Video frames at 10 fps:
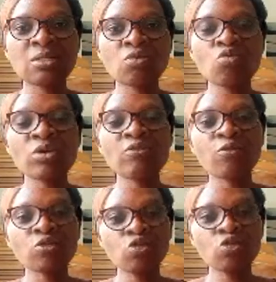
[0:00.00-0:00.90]
It means that
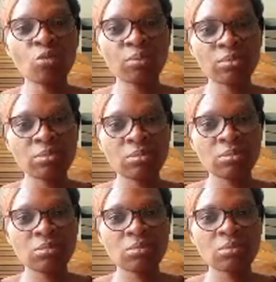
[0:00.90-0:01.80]
he's
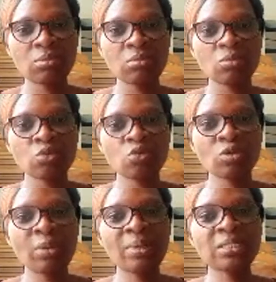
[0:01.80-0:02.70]
sacrificing looking for
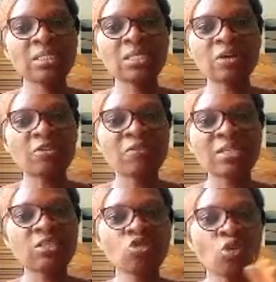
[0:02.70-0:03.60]
job. So
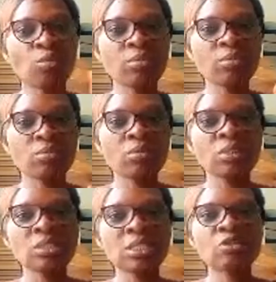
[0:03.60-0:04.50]
the person is sacrificing
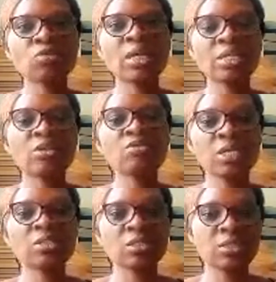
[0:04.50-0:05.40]
job just to get
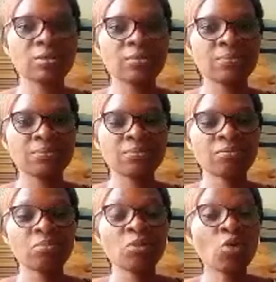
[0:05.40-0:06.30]
education,
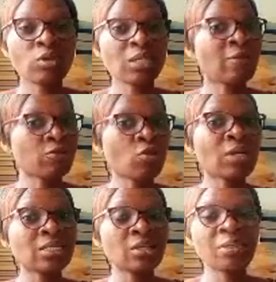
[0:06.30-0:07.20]
because after all, that's
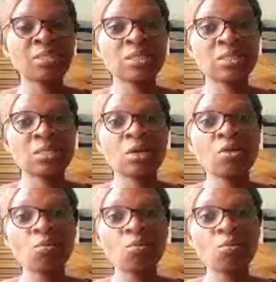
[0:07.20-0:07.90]
the person